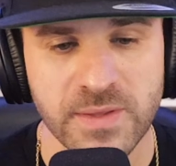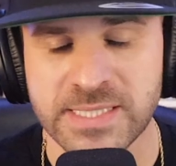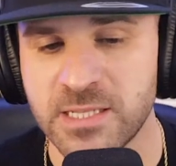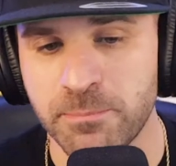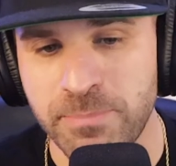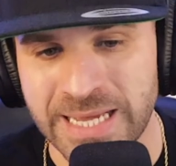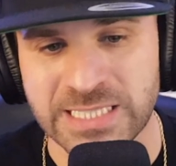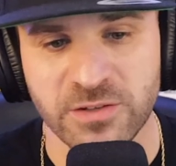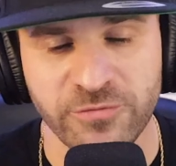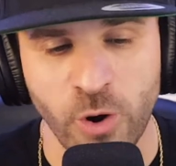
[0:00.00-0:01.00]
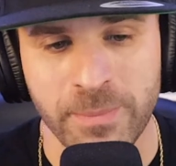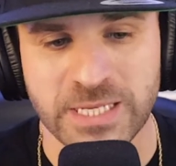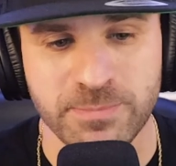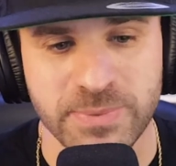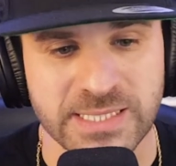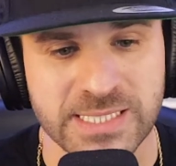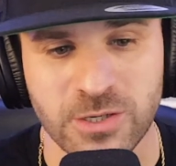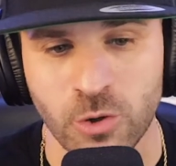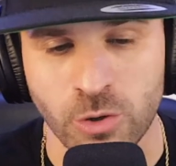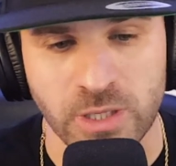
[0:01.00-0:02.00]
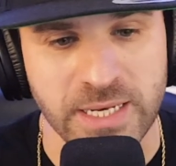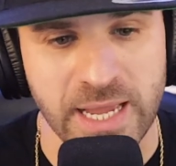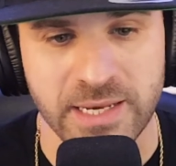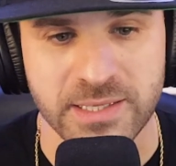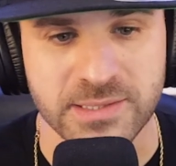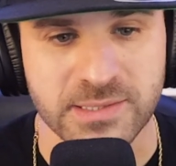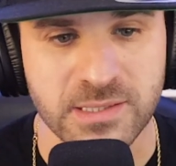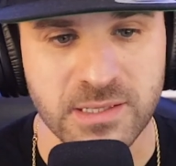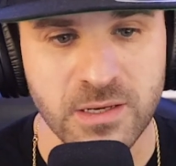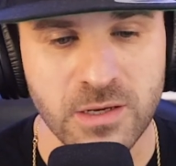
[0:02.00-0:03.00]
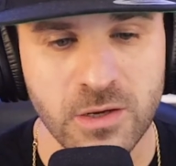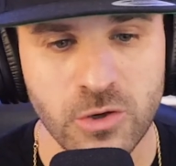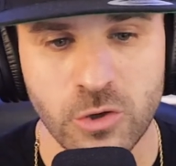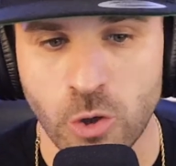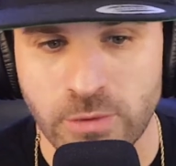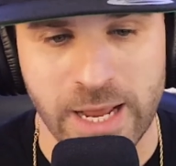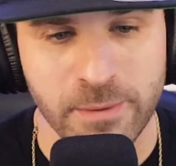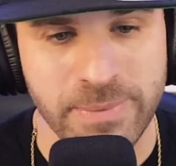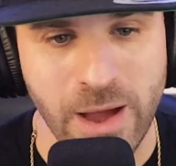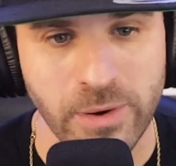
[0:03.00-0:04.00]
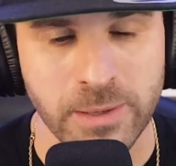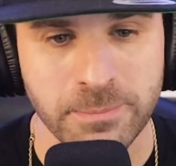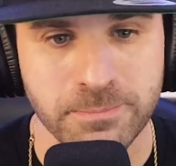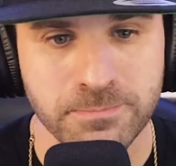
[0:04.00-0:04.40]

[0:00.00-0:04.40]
This is the best the farm has been since the early 90s. No doubt about it.